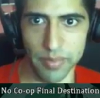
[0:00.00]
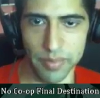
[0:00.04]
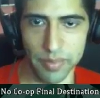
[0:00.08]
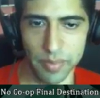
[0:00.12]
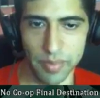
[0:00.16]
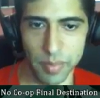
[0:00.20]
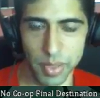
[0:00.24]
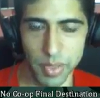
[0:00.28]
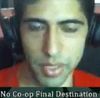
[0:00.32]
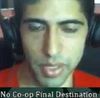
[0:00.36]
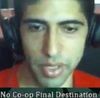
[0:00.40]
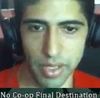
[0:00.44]

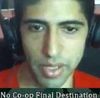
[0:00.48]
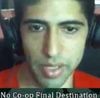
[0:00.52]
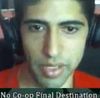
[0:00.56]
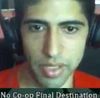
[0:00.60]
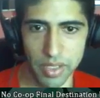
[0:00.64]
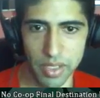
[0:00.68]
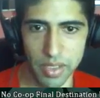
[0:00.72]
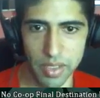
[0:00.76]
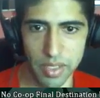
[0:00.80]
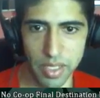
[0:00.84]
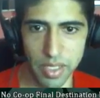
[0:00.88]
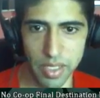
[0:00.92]
But
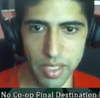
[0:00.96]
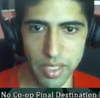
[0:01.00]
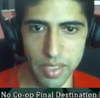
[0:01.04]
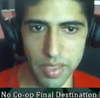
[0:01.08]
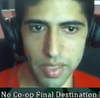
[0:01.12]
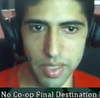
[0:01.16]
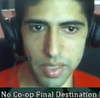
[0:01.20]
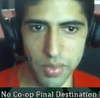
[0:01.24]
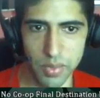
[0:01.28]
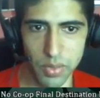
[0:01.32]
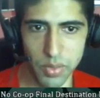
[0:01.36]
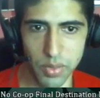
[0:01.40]
just like
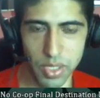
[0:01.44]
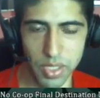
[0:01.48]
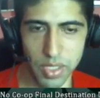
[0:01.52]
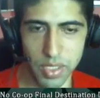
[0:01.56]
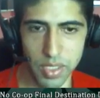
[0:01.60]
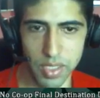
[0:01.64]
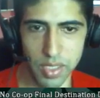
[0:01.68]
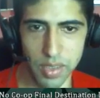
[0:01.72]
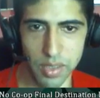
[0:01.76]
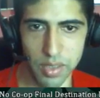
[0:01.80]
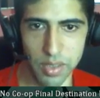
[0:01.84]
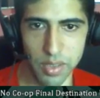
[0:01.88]
6-1 and
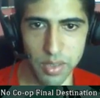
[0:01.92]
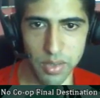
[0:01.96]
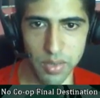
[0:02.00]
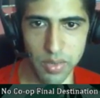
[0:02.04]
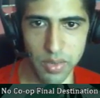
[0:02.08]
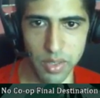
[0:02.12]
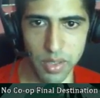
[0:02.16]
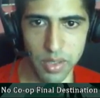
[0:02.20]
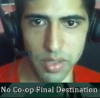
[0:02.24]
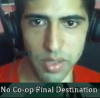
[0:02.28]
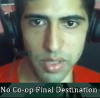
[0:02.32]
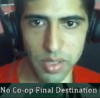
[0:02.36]
6-2,
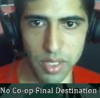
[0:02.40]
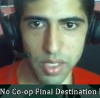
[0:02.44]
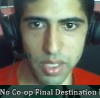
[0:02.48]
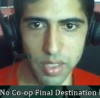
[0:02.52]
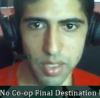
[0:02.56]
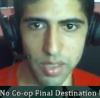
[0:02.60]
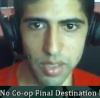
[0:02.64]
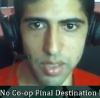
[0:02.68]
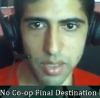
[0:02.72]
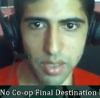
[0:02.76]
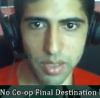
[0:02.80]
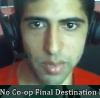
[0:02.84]
this stage
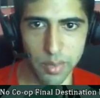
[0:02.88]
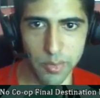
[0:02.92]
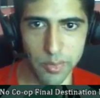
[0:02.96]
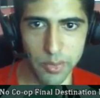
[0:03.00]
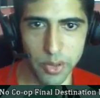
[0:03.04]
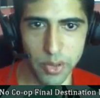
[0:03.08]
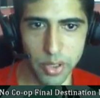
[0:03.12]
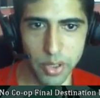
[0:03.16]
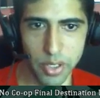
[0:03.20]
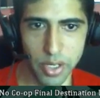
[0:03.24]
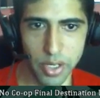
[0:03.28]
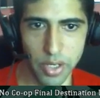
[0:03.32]
is over
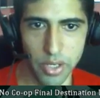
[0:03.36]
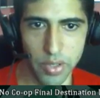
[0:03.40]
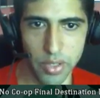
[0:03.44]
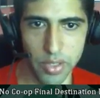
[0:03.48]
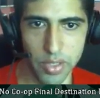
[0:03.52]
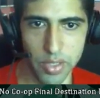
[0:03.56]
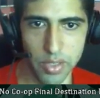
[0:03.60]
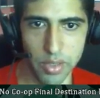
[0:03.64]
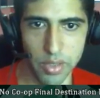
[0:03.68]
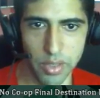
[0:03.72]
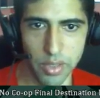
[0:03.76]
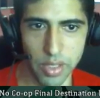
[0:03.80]
before you know it,
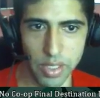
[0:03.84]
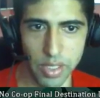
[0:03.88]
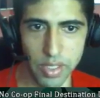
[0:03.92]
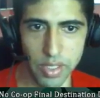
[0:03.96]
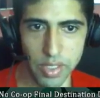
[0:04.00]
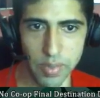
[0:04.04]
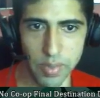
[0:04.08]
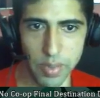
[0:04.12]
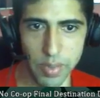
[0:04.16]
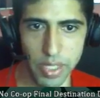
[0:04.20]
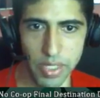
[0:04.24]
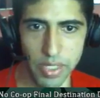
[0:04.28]
so long as
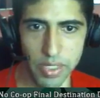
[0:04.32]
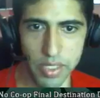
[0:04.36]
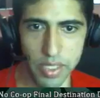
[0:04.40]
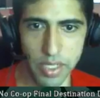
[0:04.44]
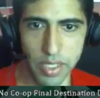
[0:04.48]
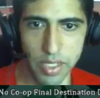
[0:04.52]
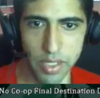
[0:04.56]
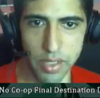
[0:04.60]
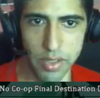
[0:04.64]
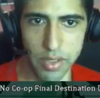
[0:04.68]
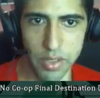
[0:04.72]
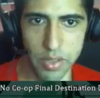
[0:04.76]
you manage to get
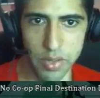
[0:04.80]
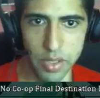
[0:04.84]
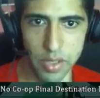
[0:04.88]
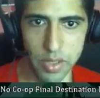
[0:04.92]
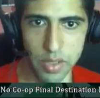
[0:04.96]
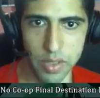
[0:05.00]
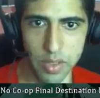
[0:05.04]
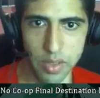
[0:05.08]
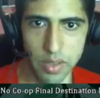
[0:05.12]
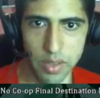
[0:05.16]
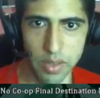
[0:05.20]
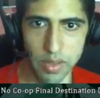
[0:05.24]
all the tricks
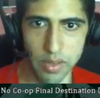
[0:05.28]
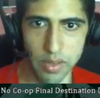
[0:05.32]
done.